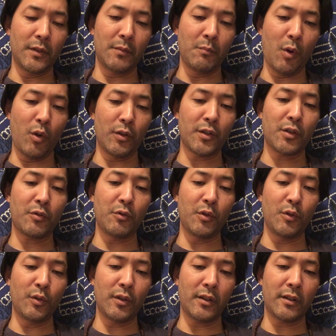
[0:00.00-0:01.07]
more
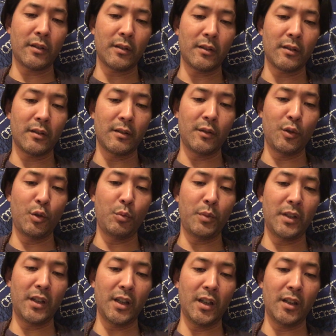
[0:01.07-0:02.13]
truth, new
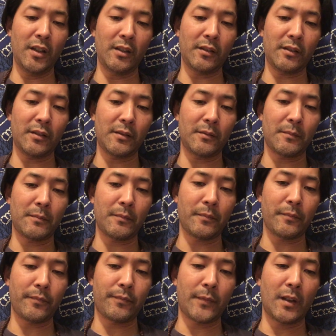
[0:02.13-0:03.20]
beginnings.
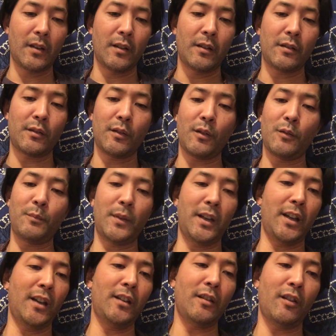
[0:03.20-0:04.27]
So
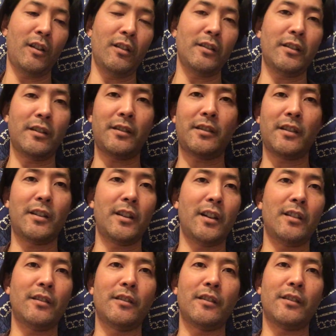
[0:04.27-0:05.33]
man, all of this
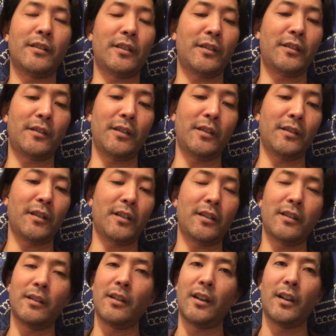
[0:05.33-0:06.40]
together, it's, it's, it's like
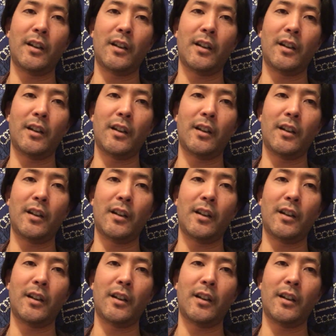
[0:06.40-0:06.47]
a,